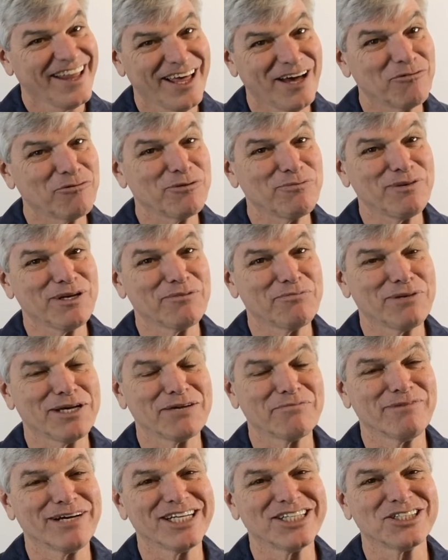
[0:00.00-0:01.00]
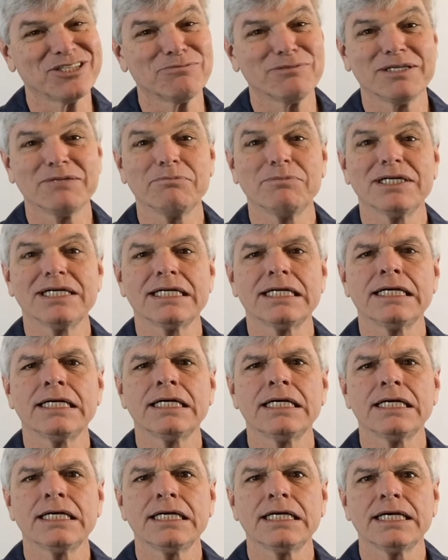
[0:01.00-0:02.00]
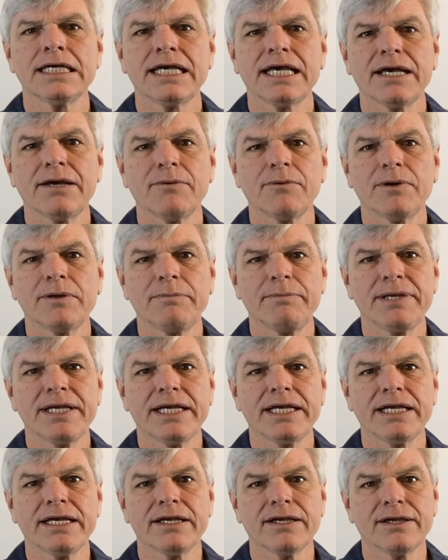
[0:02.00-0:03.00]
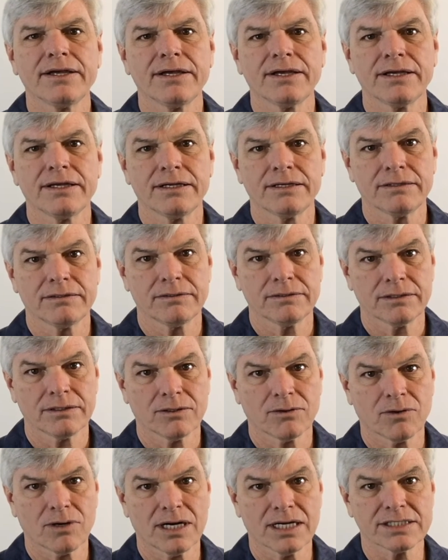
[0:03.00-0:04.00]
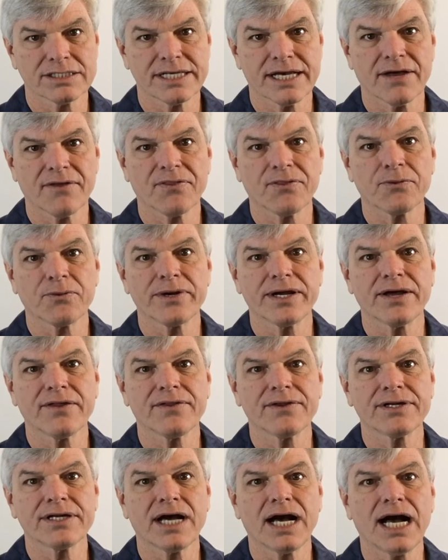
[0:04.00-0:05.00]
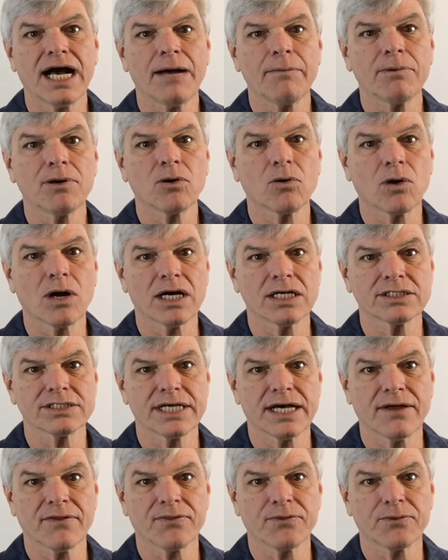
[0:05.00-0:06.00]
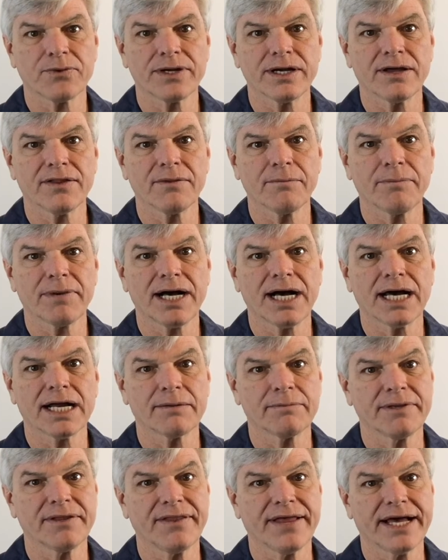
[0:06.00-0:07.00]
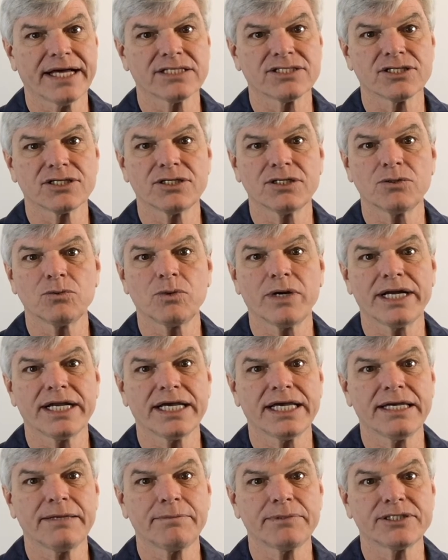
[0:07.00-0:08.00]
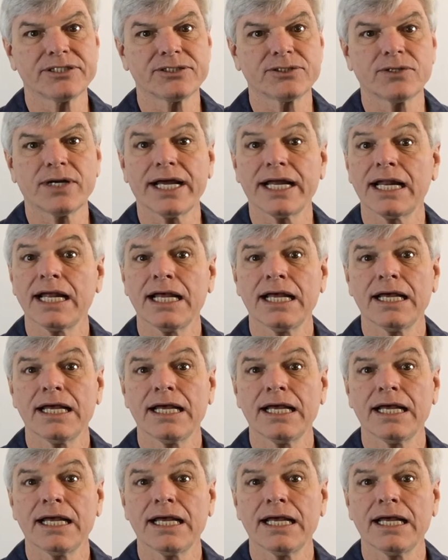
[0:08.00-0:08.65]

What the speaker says: would be a big measurement, but it would be cross out 3 on the top, cross out 3 on the bottom, and that's a good way to keep you straight.